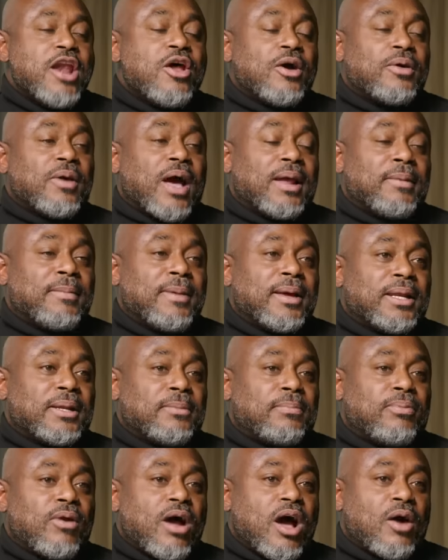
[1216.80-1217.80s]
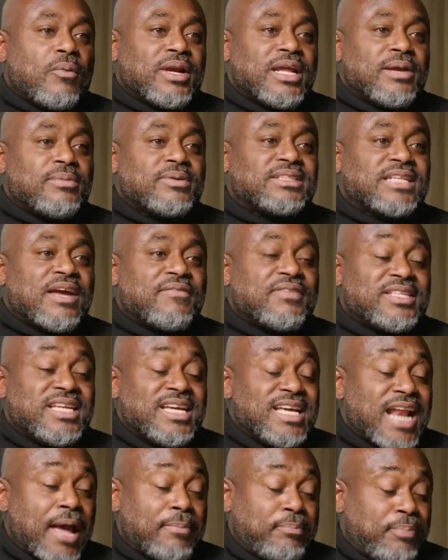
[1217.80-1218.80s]
I know I met LeBron when he was
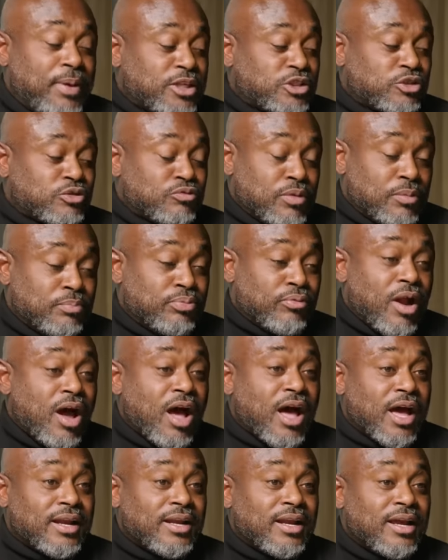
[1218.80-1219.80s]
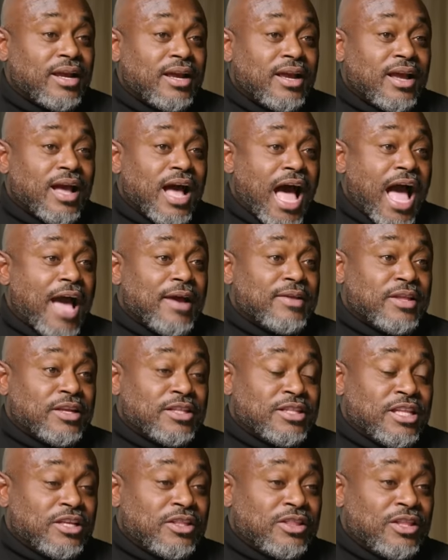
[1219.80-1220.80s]
17. I pitched LeBron. I,
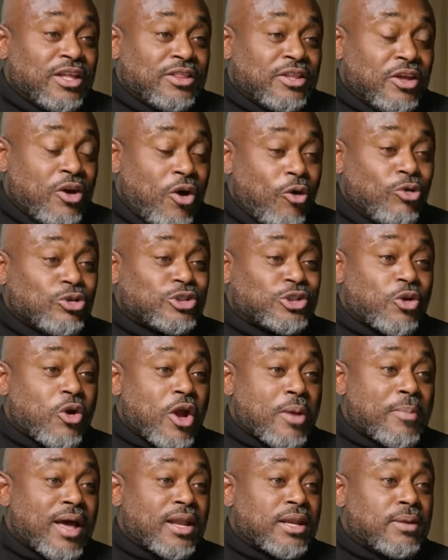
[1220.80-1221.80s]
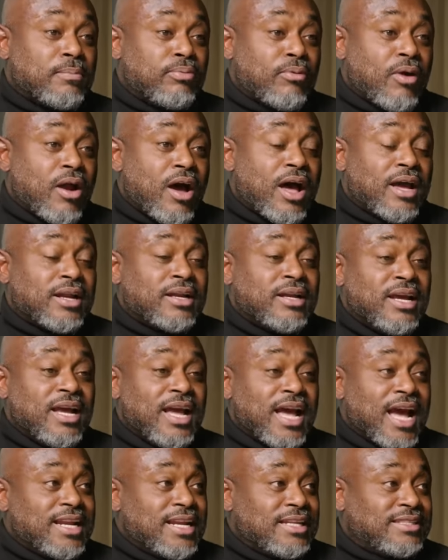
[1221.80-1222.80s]
the, the, the, the, whole story about LeBron
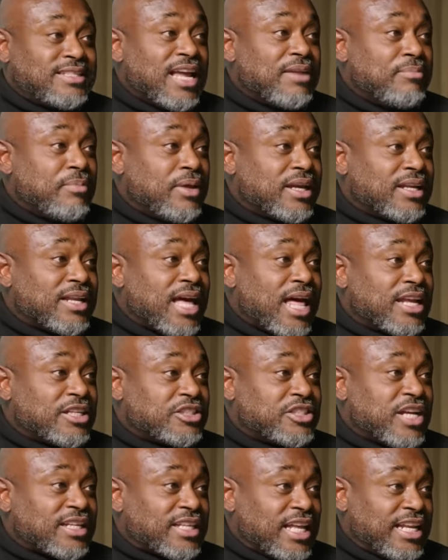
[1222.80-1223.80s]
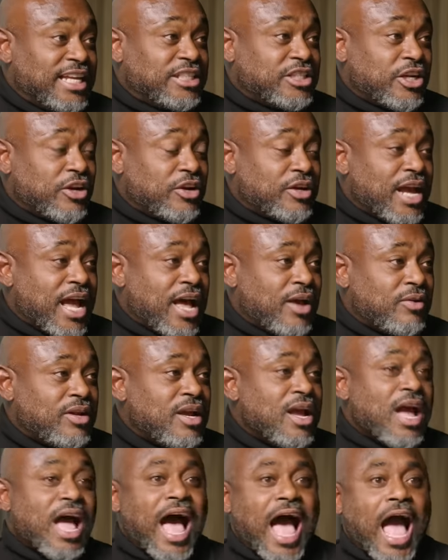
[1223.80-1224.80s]
and the $10 million check that he turned down.
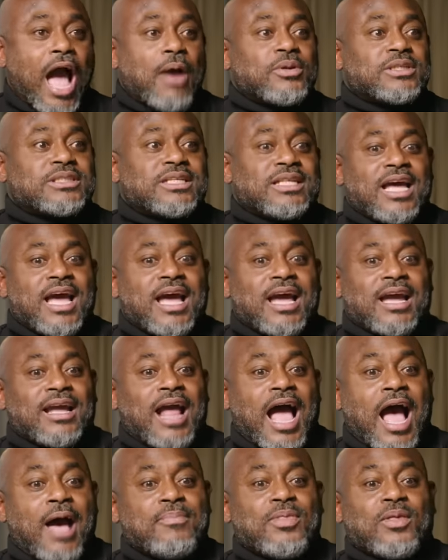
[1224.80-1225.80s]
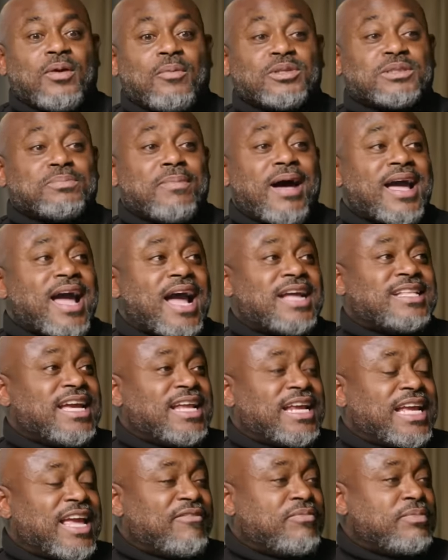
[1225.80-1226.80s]
Yes. I was there. I'm, it was my
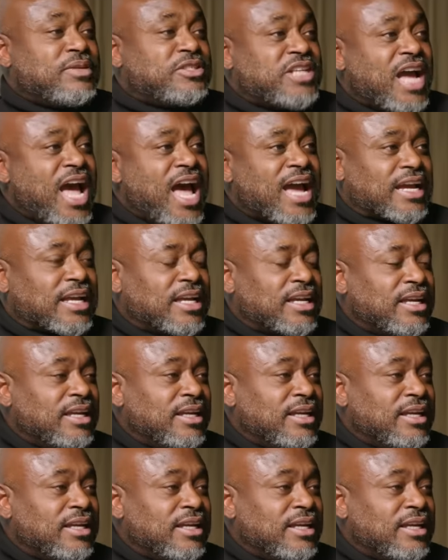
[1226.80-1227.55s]
idea to give him the check.